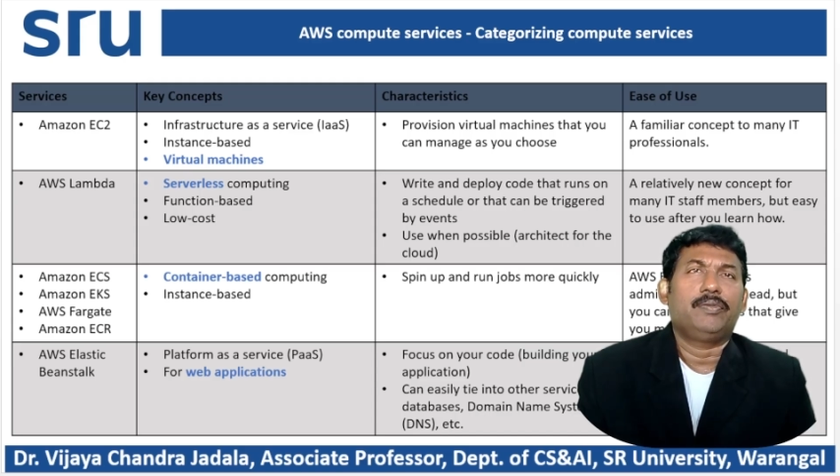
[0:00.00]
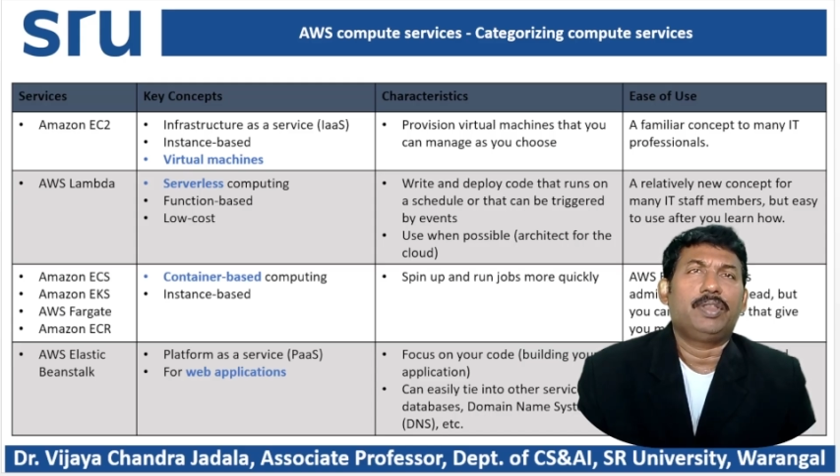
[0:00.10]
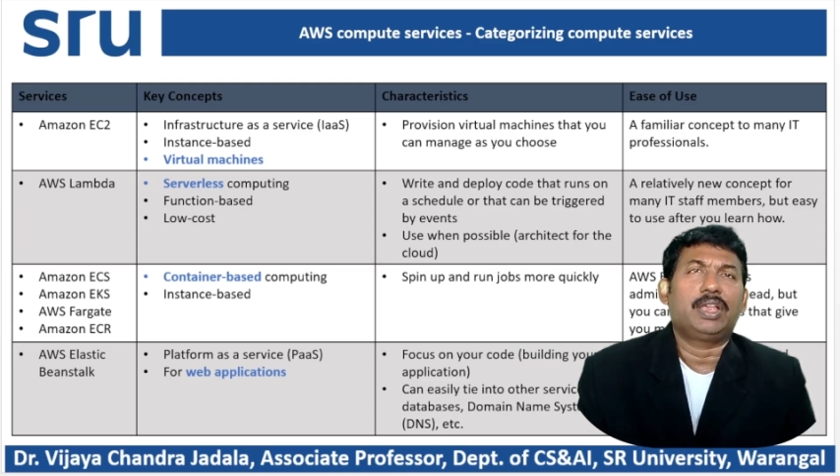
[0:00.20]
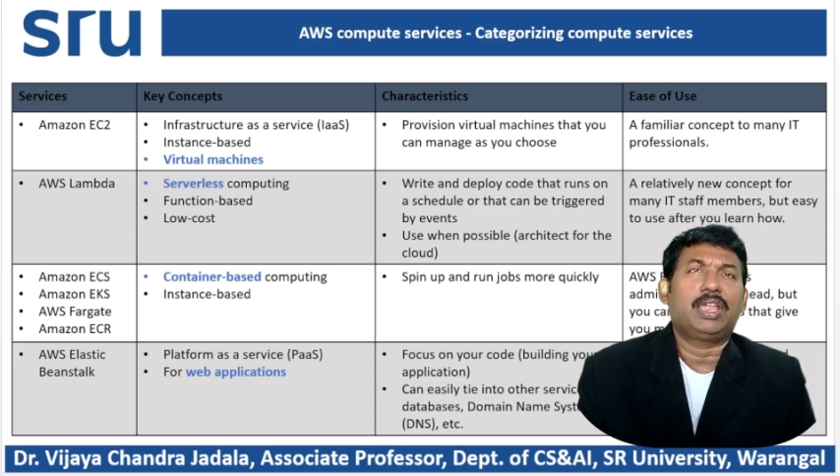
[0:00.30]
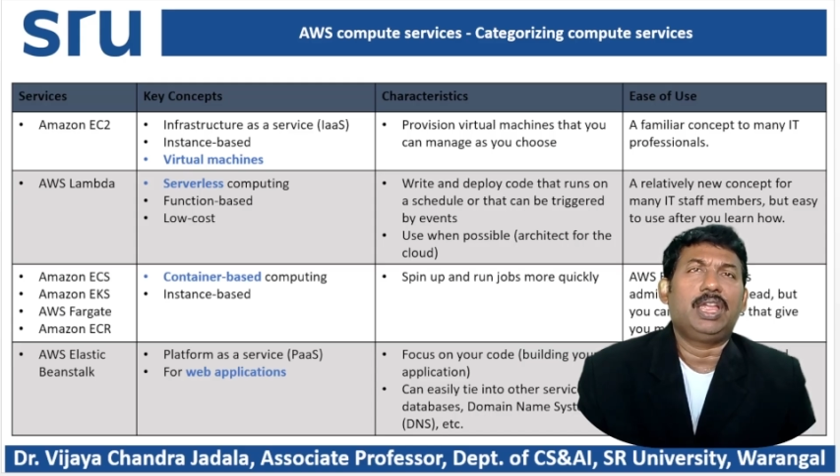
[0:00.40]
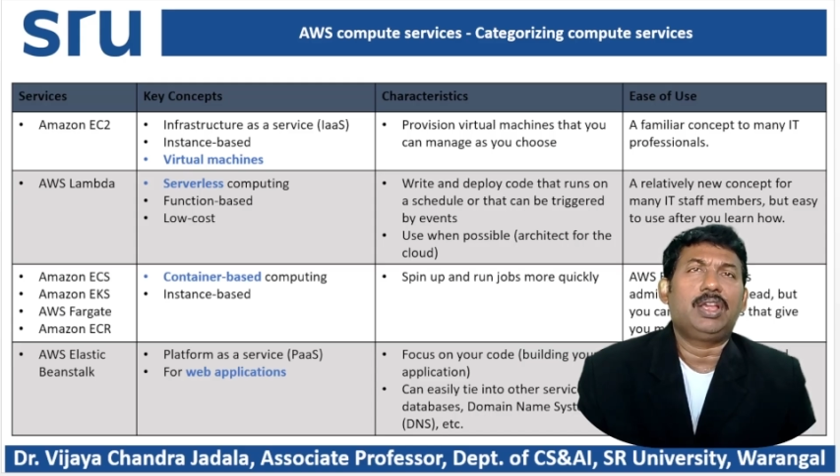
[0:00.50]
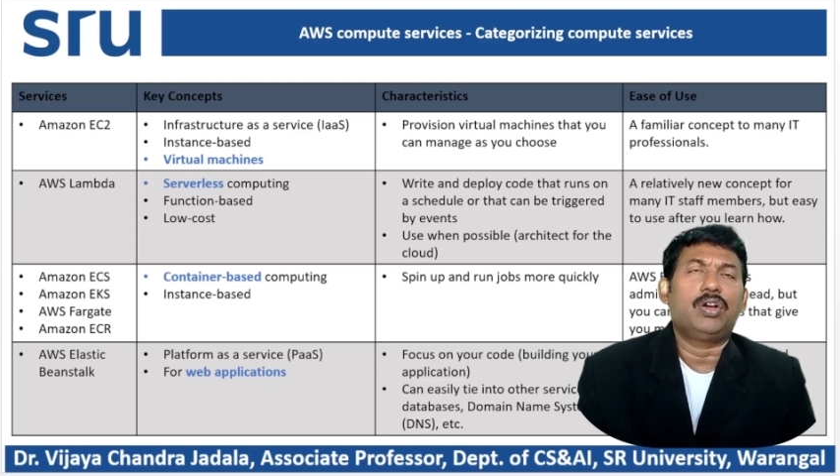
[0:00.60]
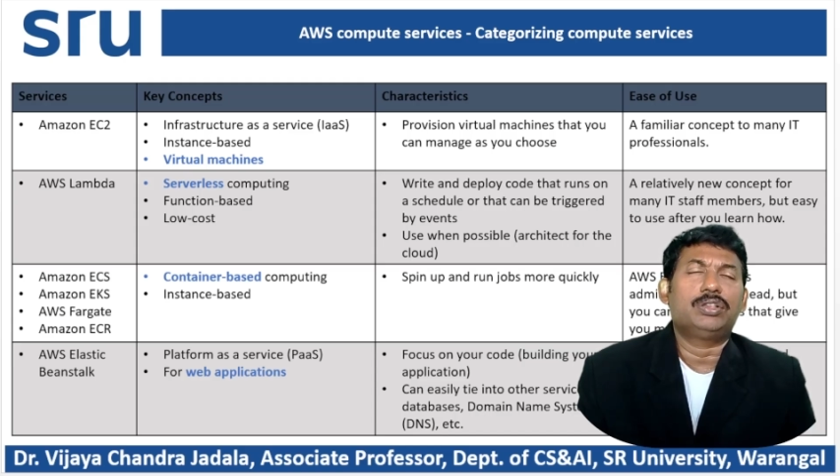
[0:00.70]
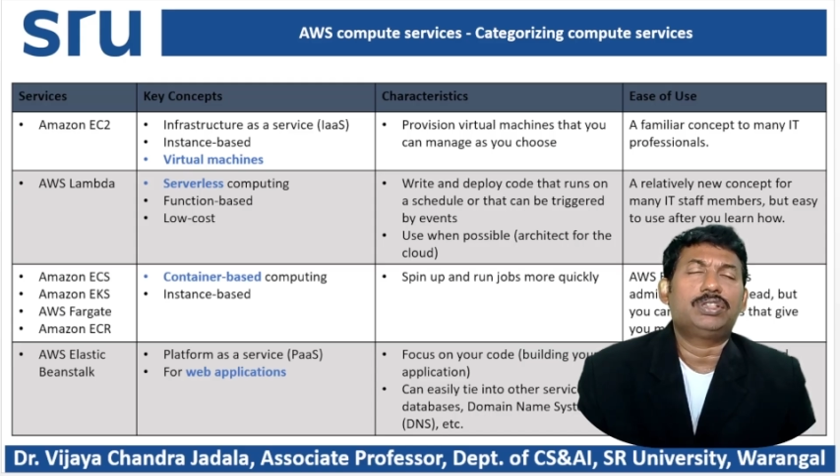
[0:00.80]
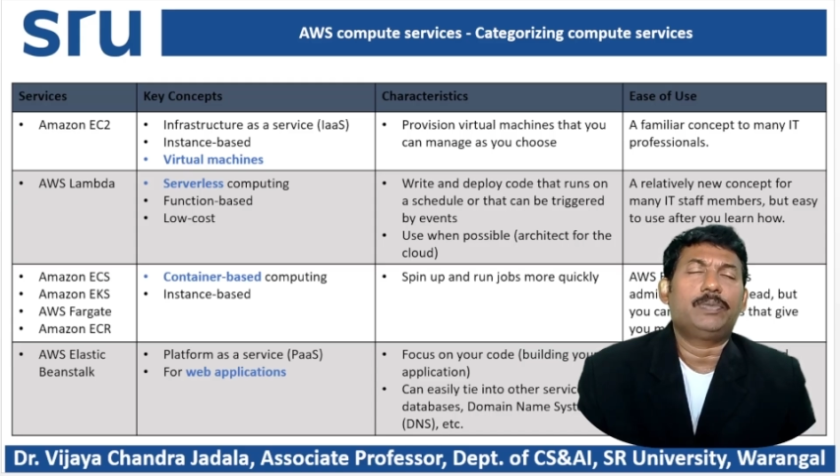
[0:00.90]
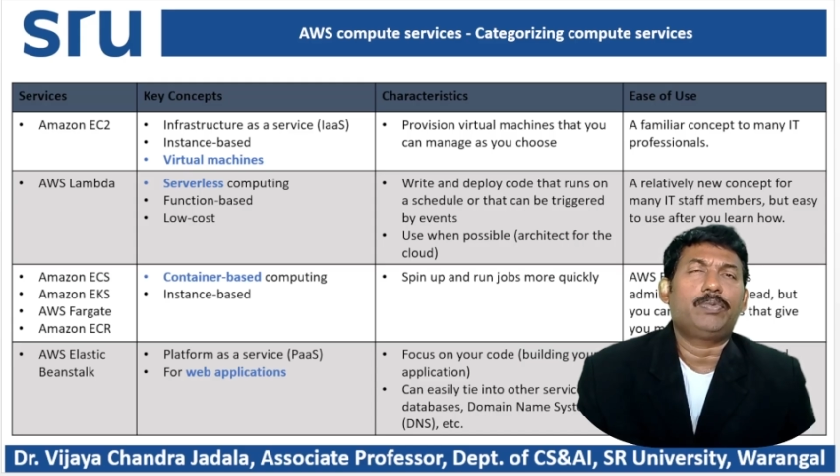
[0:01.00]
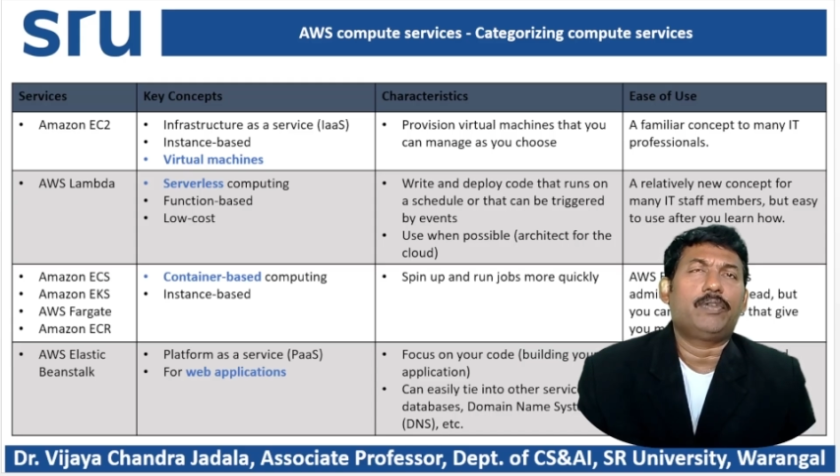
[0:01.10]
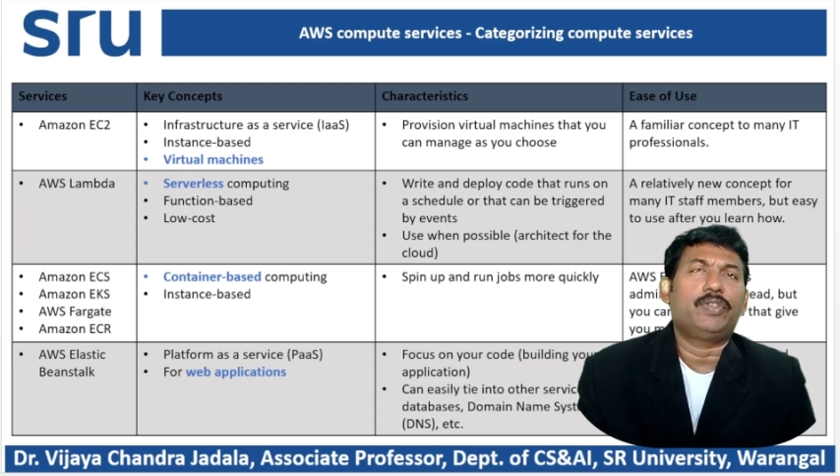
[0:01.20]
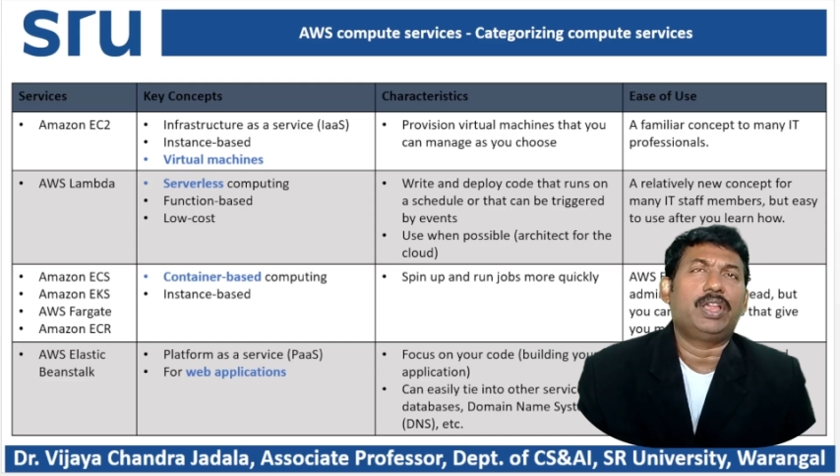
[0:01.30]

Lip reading: The key concept of the